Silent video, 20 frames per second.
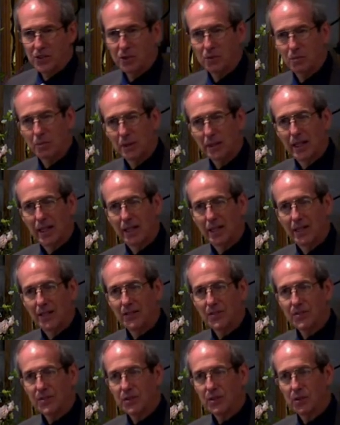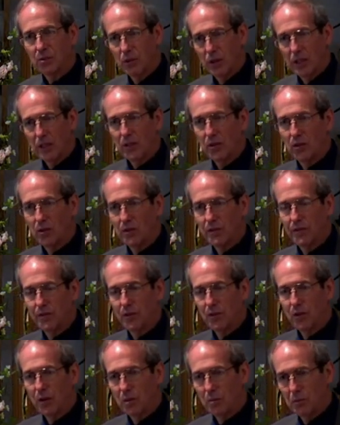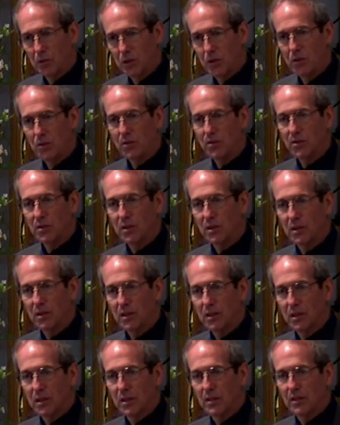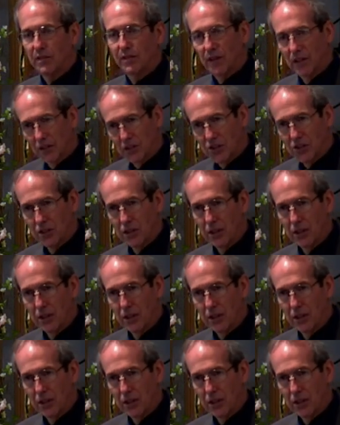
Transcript: but that is critical for immune functioning.